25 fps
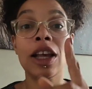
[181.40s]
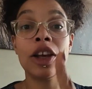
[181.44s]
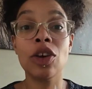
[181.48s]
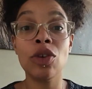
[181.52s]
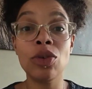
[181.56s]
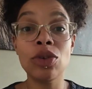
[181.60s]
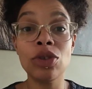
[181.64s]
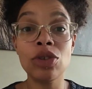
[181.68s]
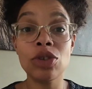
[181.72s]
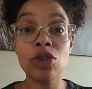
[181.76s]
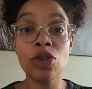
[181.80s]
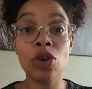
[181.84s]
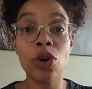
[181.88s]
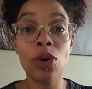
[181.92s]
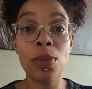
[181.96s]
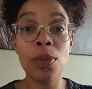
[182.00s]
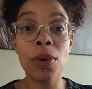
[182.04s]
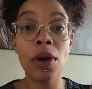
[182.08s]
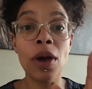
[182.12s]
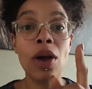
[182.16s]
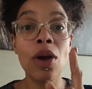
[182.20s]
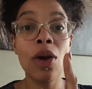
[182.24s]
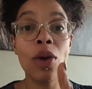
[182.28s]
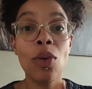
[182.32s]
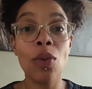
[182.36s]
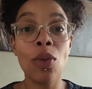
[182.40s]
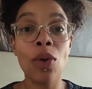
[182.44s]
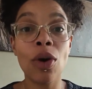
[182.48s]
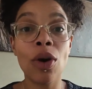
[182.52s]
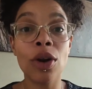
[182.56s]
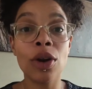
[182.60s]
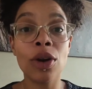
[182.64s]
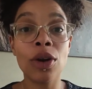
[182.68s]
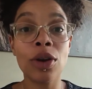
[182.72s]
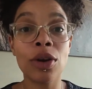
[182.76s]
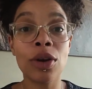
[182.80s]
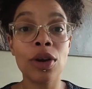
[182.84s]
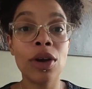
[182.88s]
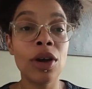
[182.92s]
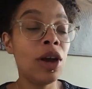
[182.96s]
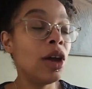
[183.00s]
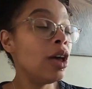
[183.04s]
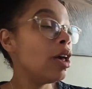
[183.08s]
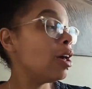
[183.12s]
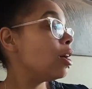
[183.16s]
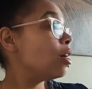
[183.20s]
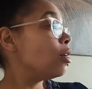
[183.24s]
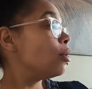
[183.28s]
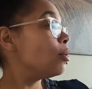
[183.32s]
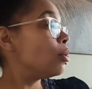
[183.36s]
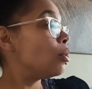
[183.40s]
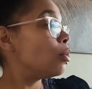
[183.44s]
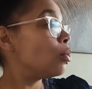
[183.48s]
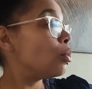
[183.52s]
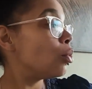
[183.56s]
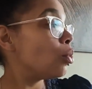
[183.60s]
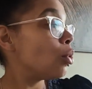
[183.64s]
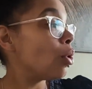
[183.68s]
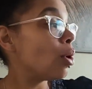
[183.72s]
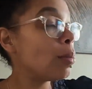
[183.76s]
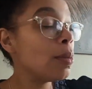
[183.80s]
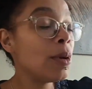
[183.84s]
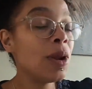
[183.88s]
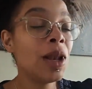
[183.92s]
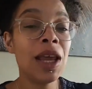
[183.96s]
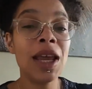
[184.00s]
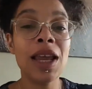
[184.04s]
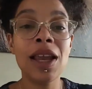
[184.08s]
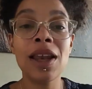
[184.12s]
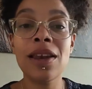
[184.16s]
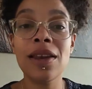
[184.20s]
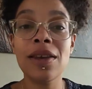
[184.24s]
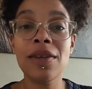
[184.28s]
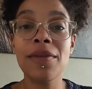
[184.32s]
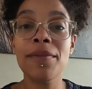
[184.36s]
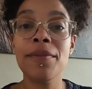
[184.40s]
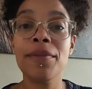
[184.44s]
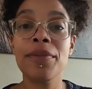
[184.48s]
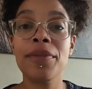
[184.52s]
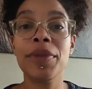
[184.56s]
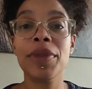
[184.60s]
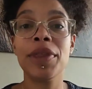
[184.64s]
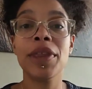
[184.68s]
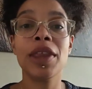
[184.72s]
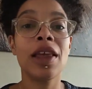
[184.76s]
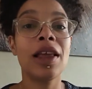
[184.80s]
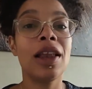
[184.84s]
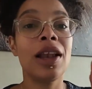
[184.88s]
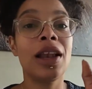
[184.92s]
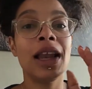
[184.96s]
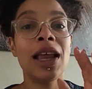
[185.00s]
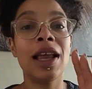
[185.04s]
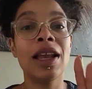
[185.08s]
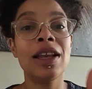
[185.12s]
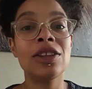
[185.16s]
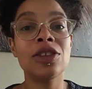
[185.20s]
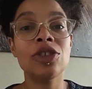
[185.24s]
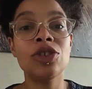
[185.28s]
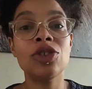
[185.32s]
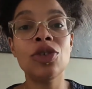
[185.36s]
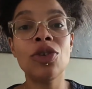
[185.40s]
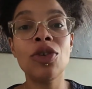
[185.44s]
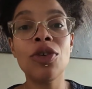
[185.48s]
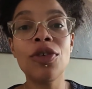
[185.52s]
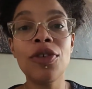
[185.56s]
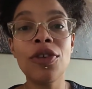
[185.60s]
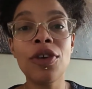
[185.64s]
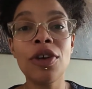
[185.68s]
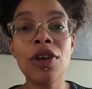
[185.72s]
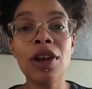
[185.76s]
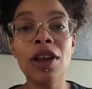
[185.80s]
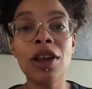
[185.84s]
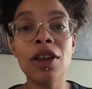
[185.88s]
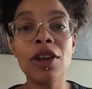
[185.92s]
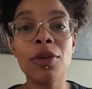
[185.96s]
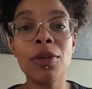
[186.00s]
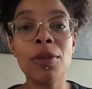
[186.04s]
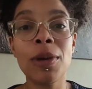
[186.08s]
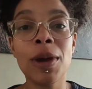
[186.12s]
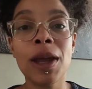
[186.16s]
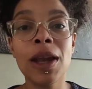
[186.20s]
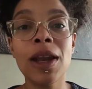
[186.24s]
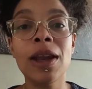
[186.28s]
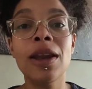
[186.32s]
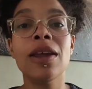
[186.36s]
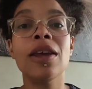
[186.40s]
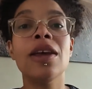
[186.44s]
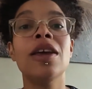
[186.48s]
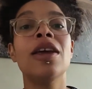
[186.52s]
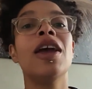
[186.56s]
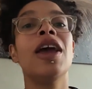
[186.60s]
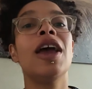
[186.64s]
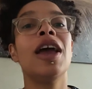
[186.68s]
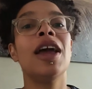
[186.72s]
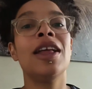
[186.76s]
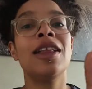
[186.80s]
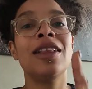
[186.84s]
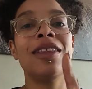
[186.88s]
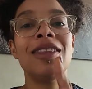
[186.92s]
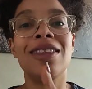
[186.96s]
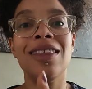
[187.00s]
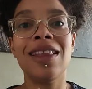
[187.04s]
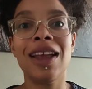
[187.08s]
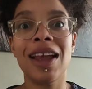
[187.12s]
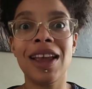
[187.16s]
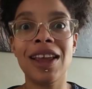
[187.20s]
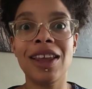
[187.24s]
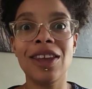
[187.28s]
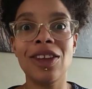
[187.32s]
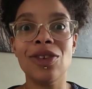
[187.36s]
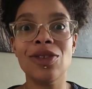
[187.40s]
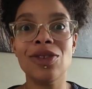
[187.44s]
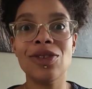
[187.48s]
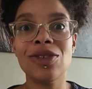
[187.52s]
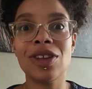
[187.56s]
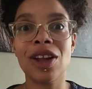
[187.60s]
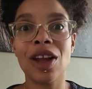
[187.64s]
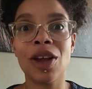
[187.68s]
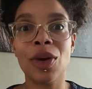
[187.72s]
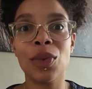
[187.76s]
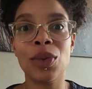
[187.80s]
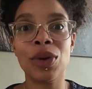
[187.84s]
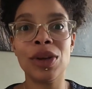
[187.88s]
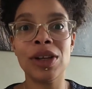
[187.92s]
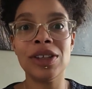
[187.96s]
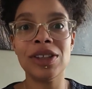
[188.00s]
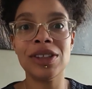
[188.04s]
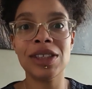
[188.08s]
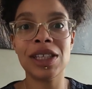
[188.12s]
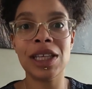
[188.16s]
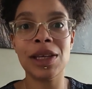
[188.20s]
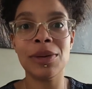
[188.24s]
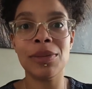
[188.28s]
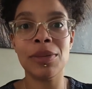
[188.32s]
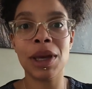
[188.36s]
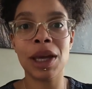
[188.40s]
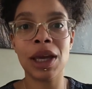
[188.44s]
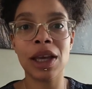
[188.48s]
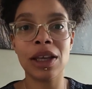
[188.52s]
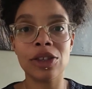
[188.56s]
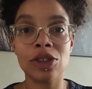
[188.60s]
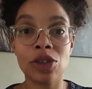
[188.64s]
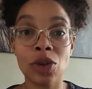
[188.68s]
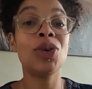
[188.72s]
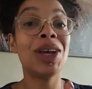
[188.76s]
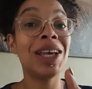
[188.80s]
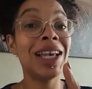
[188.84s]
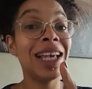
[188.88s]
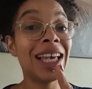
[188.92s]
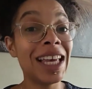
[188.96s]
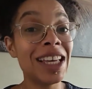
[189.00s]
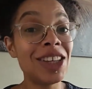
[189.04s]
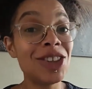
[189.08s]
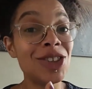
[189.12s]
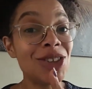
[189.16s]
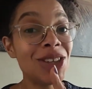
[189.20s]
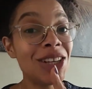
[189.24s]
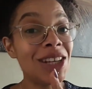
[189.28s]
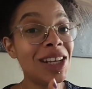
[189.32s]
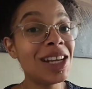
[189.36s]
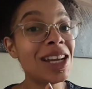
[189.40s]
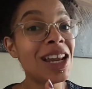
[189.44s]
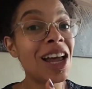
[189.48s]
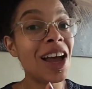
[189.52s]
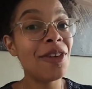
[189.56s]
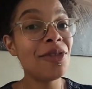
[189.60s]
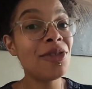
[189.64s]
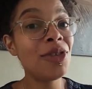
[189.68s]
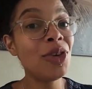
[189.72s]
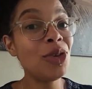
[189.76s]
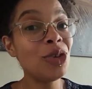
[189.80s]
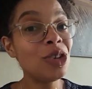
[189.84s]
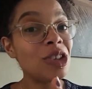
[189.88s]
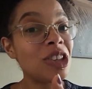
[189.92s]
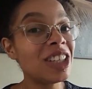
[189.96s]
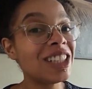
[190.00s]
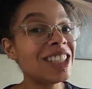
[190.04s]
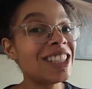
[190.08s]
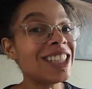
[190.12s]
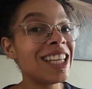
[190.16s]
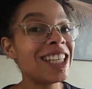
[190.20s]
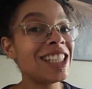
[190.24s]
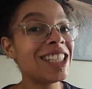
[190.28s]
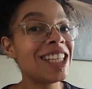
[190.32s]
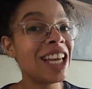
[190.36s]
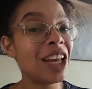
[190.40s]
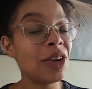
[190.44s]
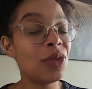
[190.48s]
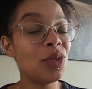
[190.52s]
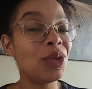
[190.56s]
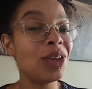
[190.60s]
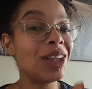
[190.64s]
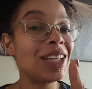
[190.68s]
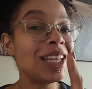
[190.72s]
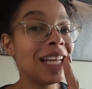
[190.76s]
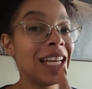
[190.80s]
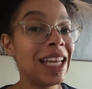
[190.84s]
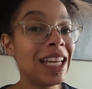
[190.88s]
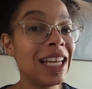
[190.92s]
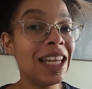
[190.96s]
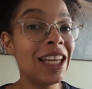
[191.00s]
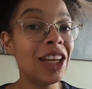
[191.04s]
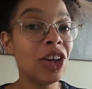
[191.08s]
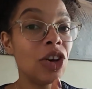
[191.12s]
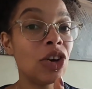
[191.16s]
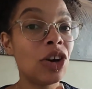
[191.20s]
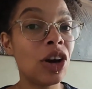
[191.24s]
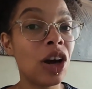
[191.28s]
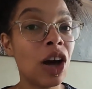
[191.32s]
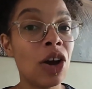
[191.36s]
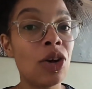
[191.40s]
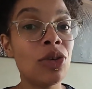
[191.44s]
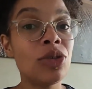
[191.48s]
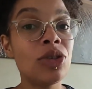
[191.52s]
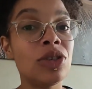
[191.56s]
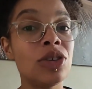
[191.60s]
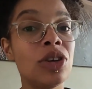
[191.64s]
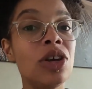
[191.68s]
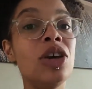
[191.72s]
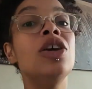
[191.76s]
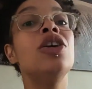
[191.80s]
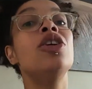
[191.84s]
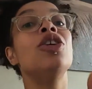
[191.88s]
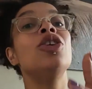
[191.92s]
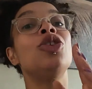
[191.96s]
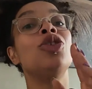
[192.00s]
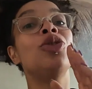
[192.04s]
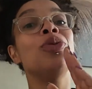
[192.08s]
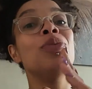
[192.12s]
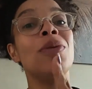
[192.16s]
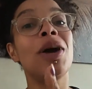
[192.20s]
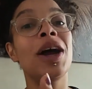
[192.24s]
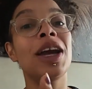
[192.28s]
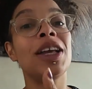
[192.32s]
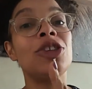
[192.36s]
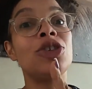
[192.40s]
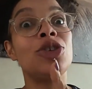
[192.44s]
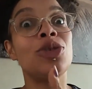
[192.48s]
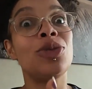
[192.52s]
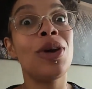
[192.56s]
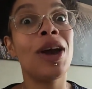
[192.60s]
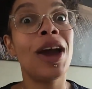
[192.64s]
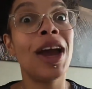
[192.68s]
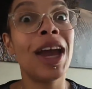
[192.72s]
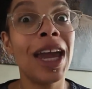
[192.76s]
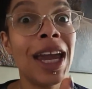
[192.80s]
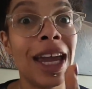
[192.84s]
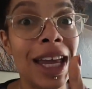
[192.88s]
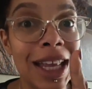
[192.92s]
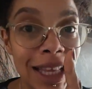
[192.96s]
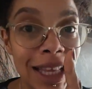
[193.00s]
a good soap, water, rub it in, let it soak for a little bit, and then you start with the steaming. So in case you didn't have no success yet with cleaning your couch, you might try